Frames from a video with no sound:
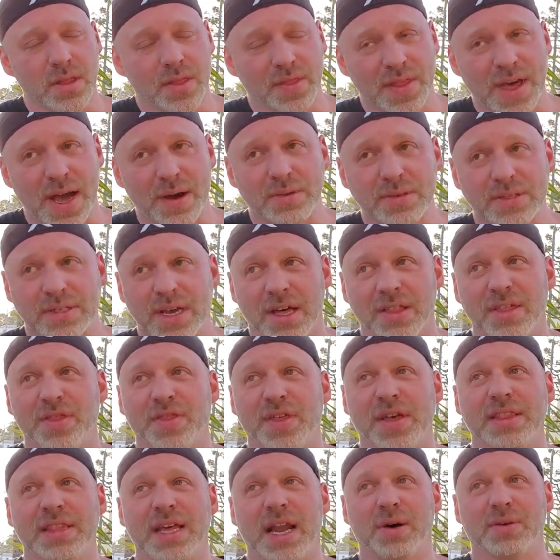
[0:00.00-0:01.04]
That was the other
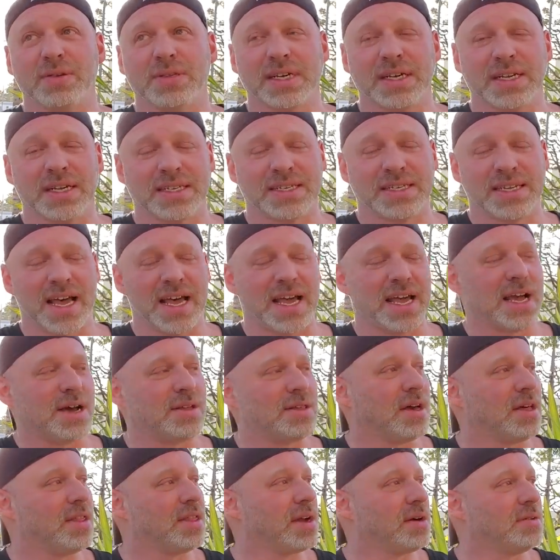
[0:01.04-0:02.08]
thing that I was going to say. The
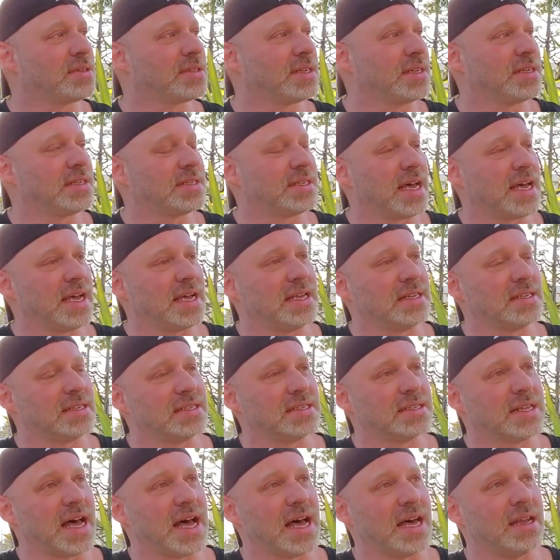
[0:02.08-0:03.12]
other thing I was going to say is,
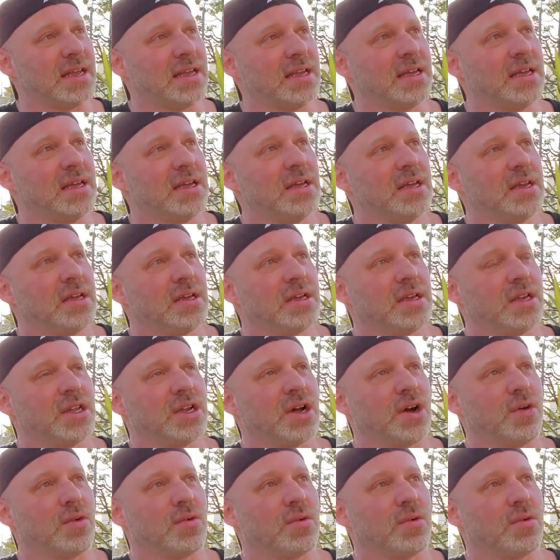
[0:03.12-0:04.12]
is that, you know,